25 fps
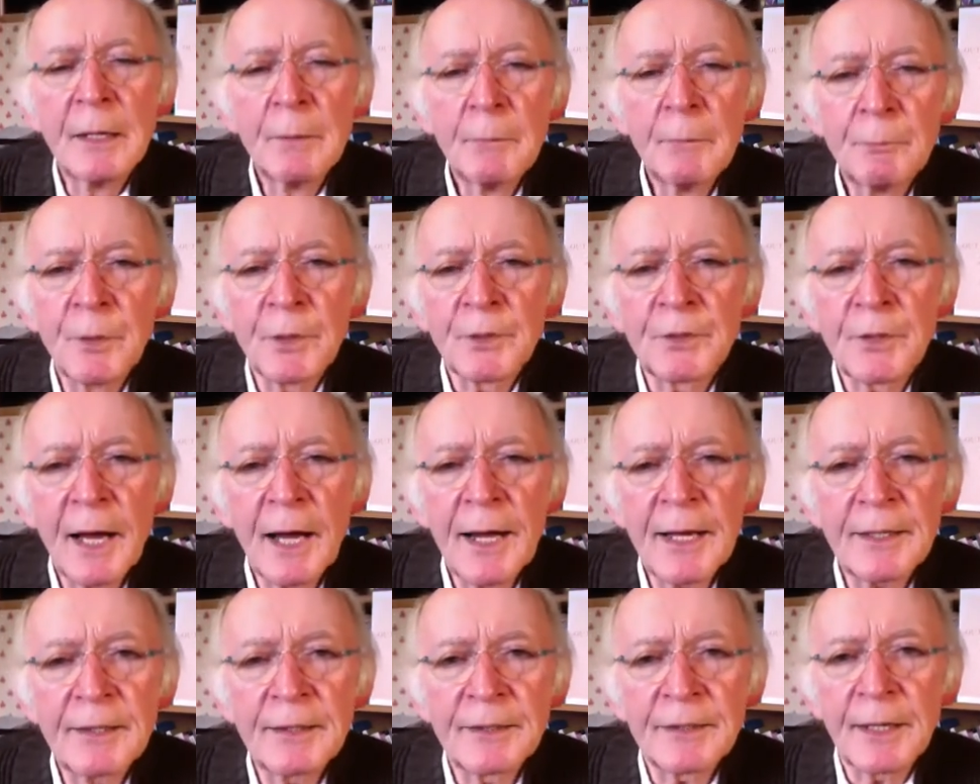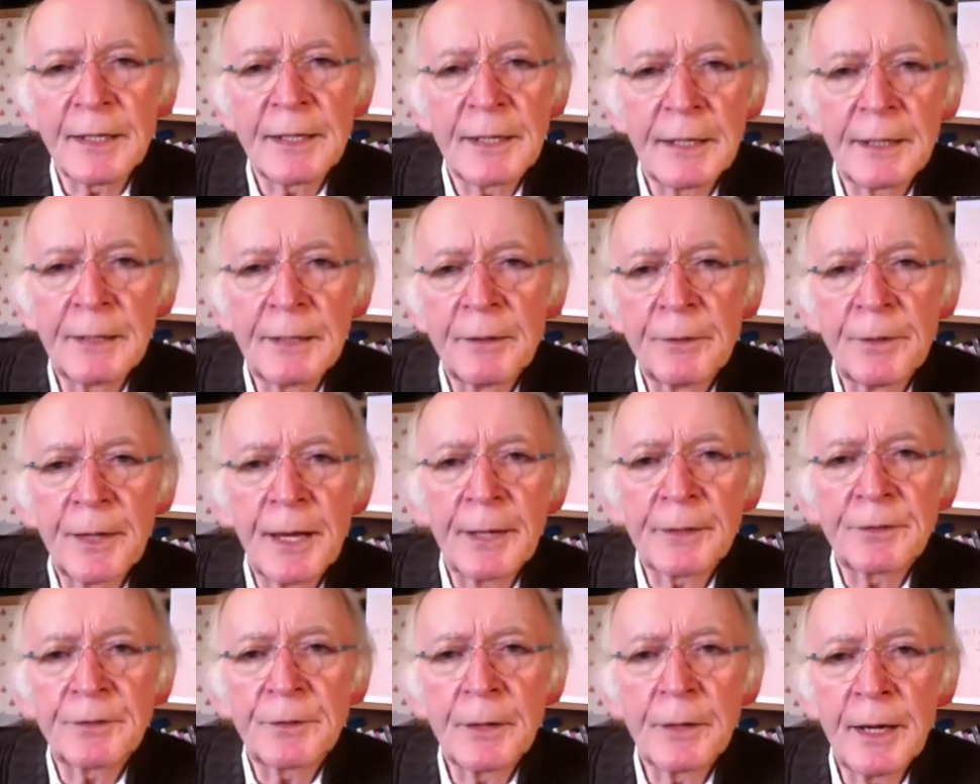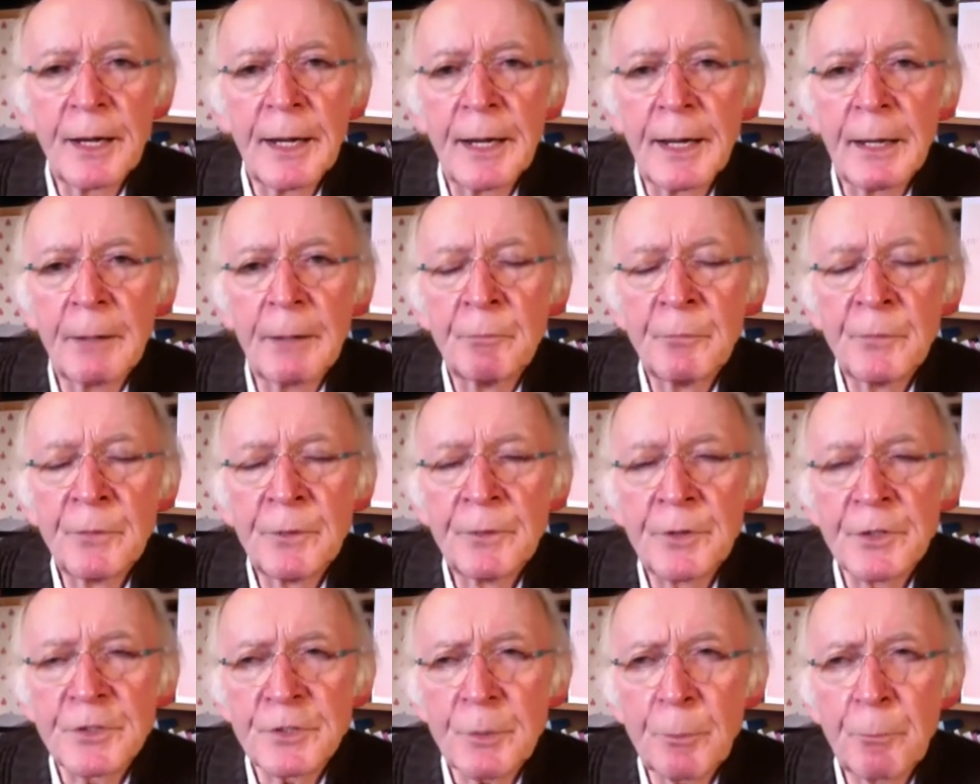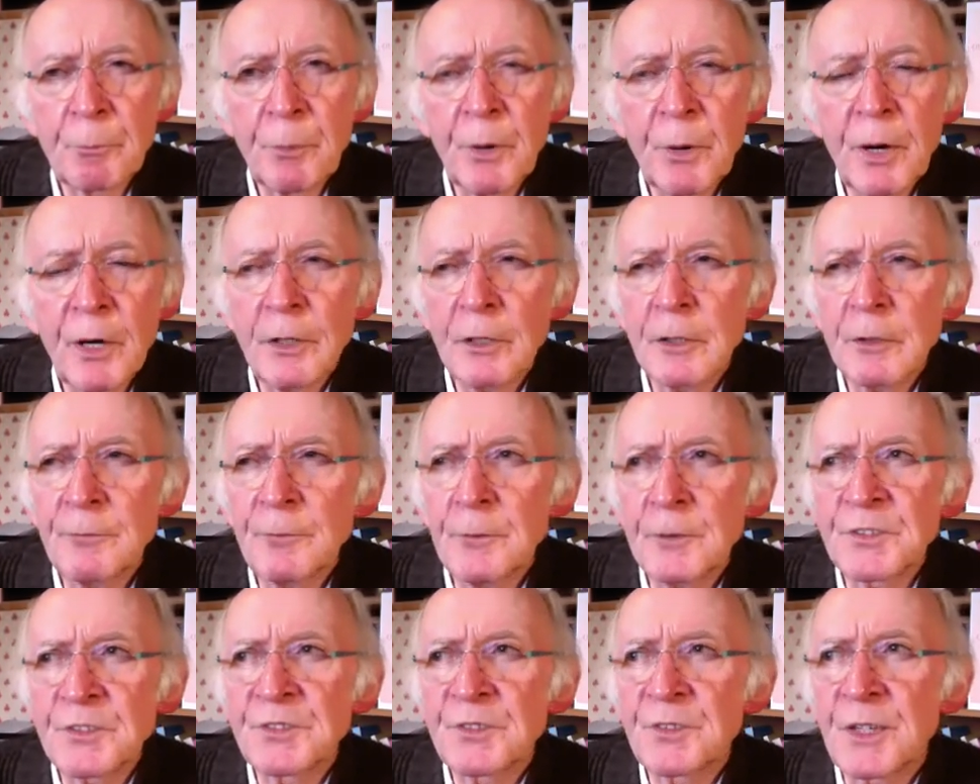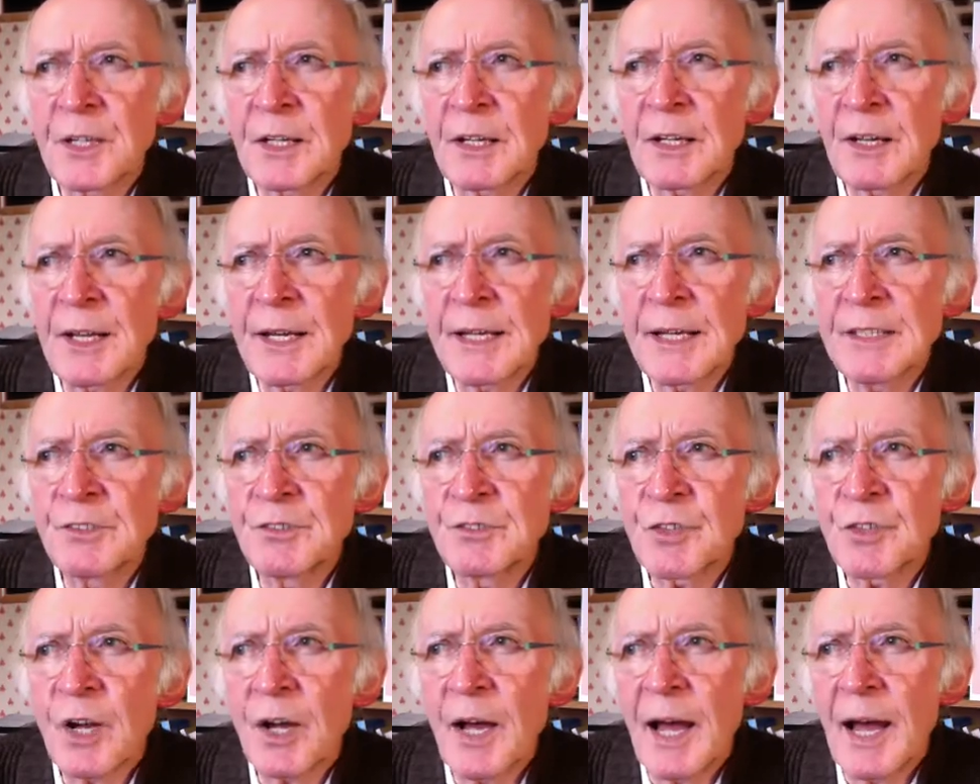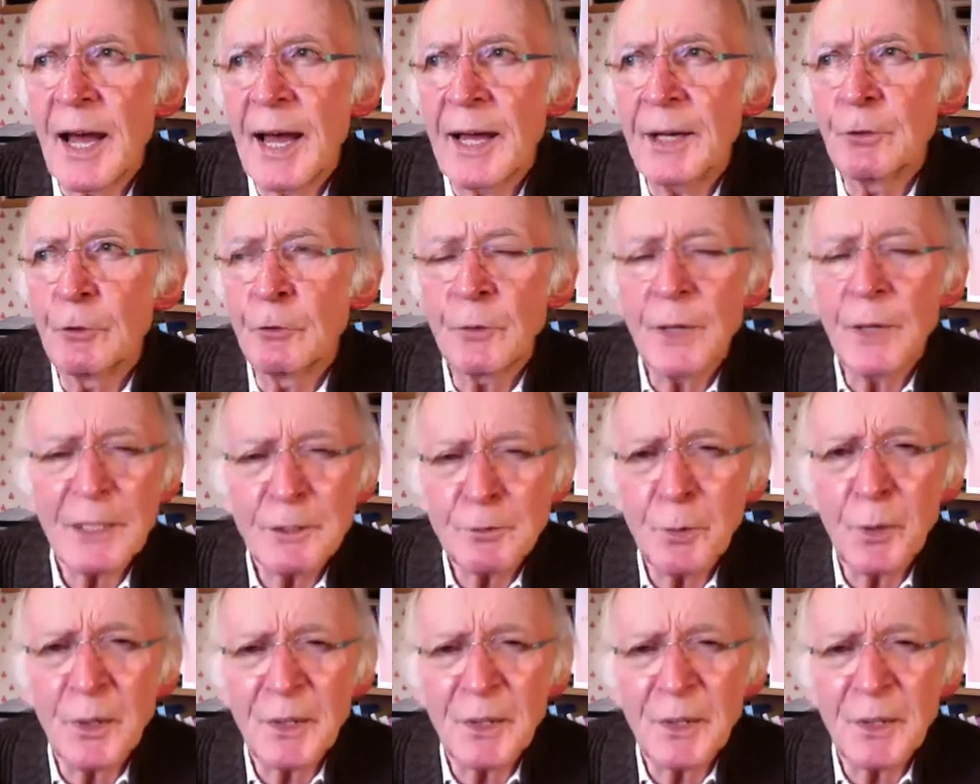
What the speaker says: But I think that there's a part of us that likes to handle. That's